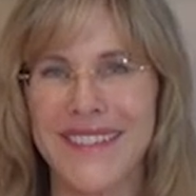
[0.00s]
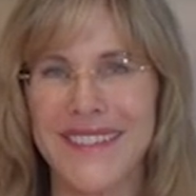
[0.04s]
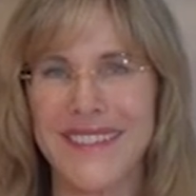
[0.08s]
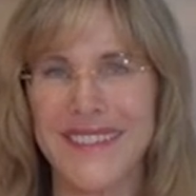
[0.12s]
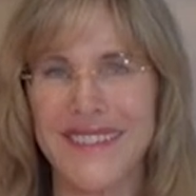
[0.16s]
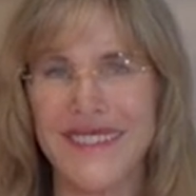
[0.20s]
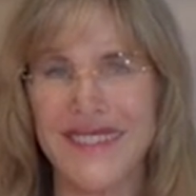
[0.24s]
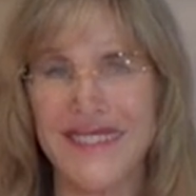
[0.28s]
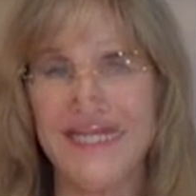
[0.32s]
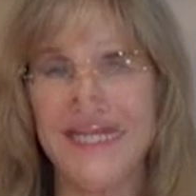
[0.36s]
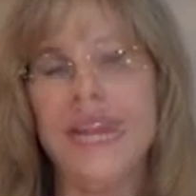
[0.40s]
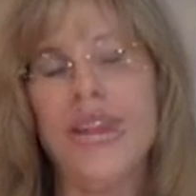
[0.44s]

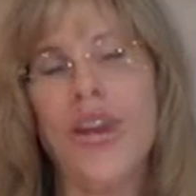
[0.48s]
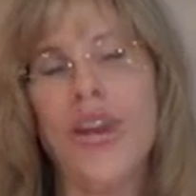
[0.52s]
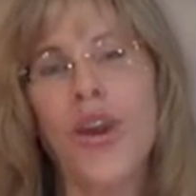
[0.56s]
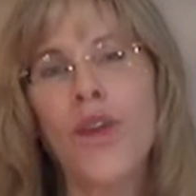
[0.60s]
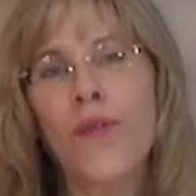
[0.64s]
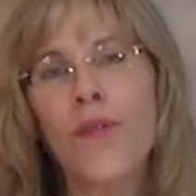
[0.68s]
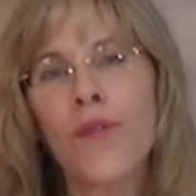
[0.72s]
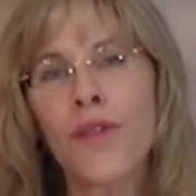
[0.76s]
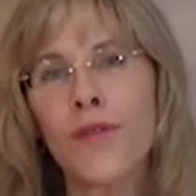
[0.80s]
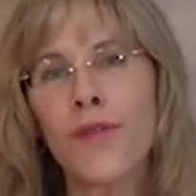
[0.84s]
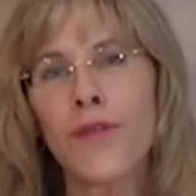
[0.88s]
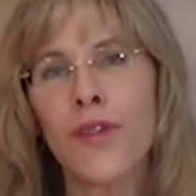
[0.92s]
So as an
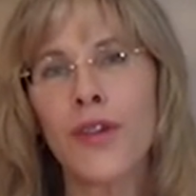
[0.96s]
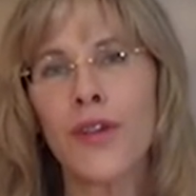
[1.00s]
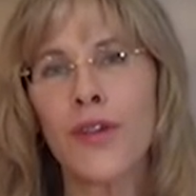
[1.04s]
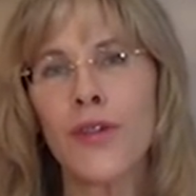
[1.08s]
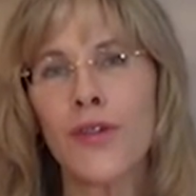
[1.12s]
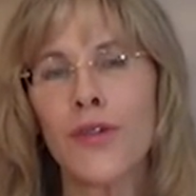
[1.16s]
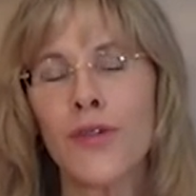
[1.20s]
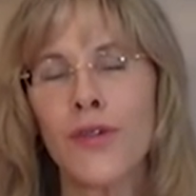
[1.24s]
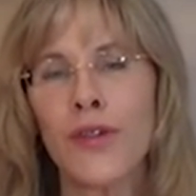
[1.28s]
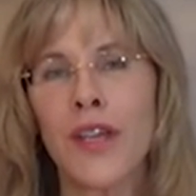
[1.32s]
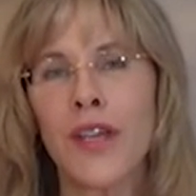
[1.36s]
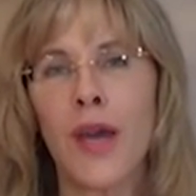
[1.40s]

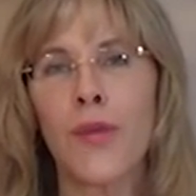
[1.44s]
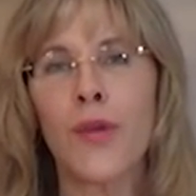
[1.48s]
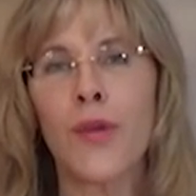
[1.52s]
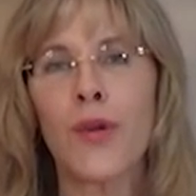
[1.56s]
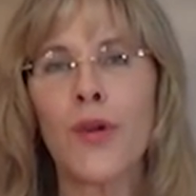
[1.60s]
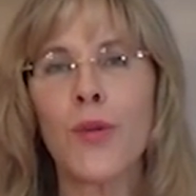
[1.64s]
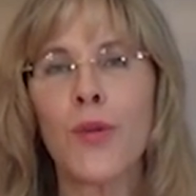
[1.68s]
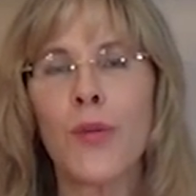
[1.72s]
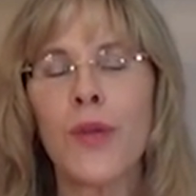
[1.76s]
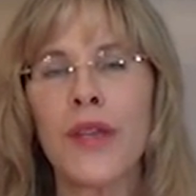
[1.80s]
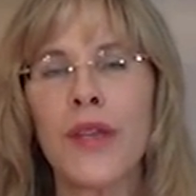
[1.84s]
overview, chemical